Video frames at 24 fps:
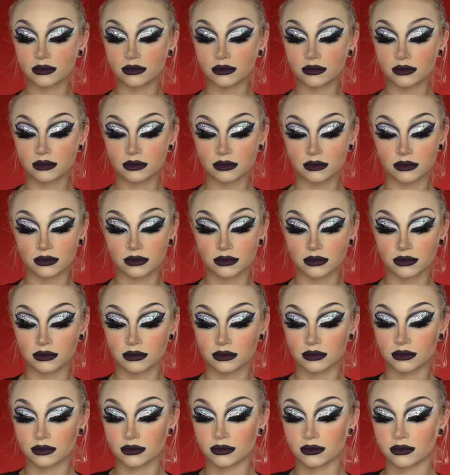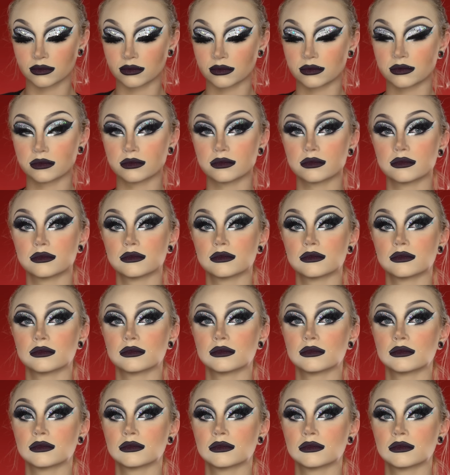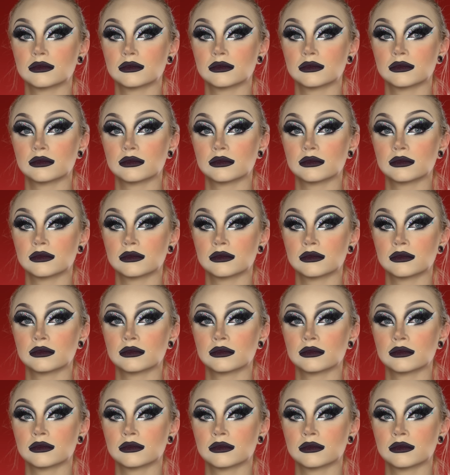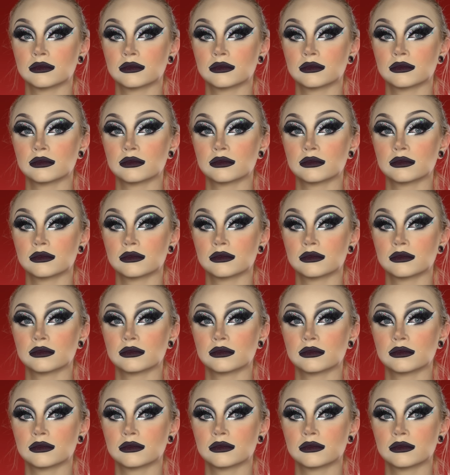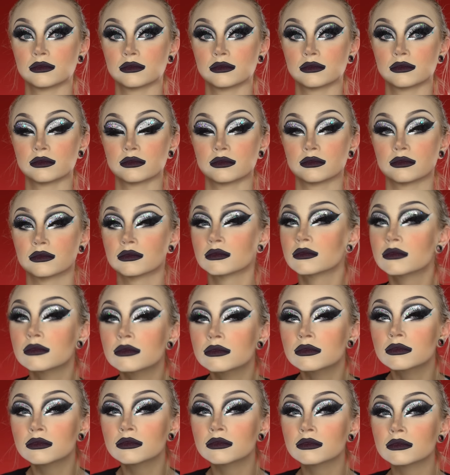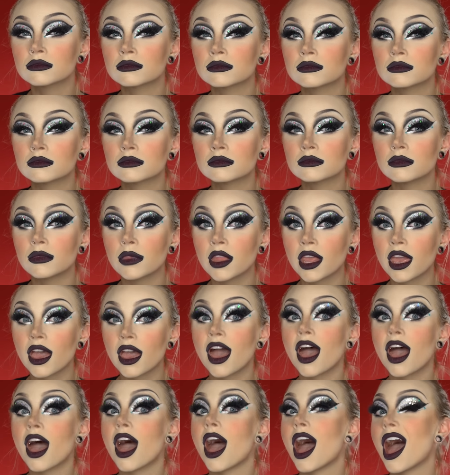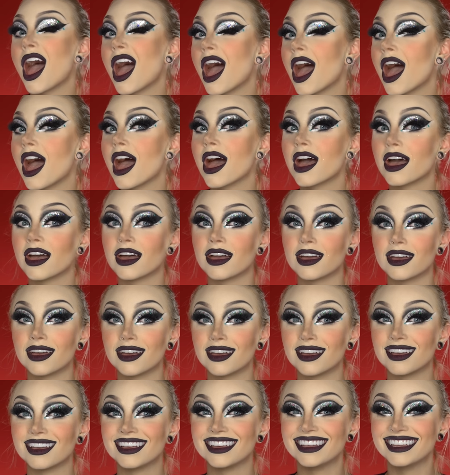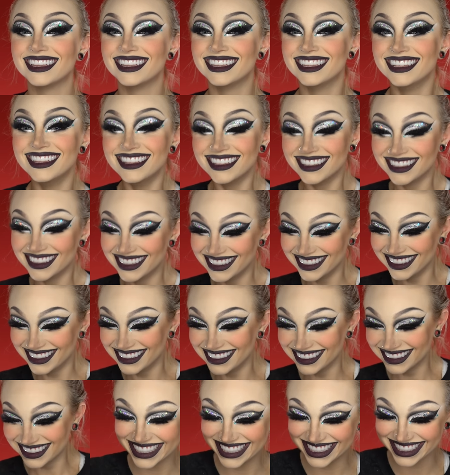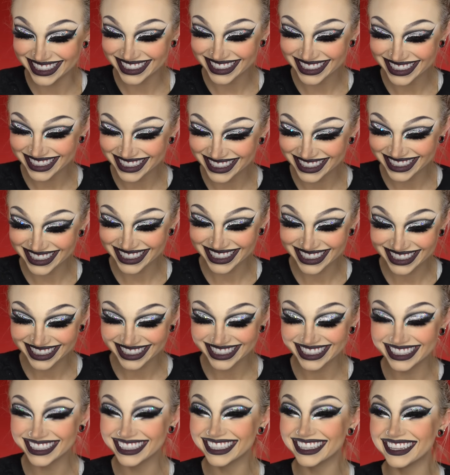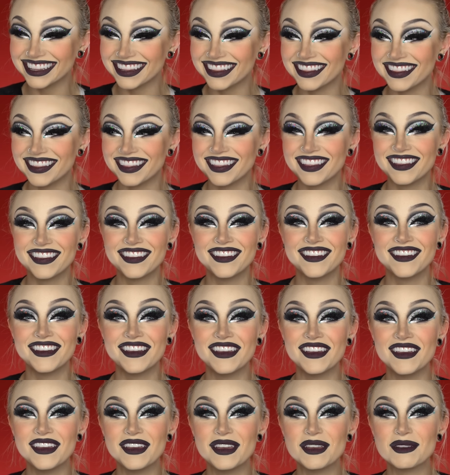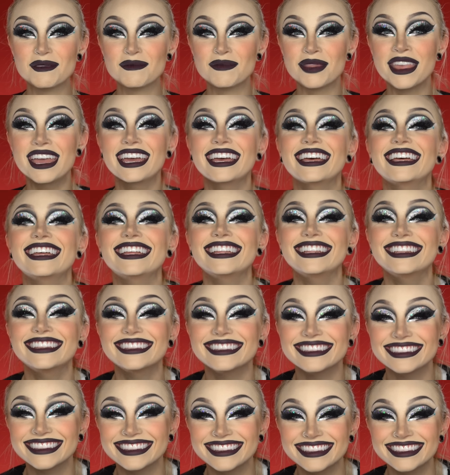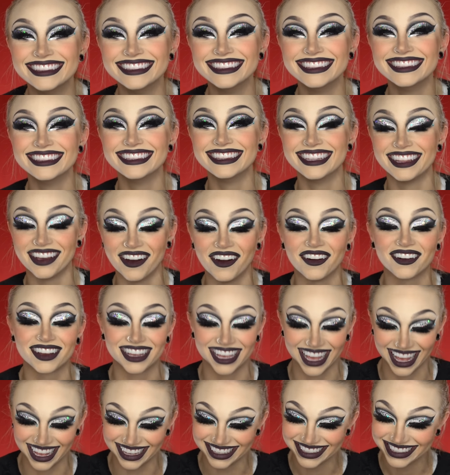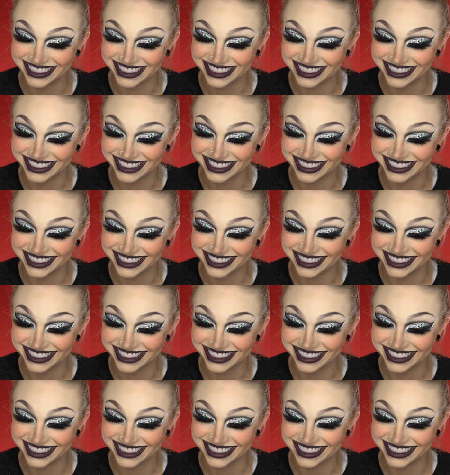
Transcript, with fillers: You could wink and it would automatically put 17 men into a trance. Okay. I'm glad I closed my eyes. That was like Medusa right there. I almost got turned into stone. Okay.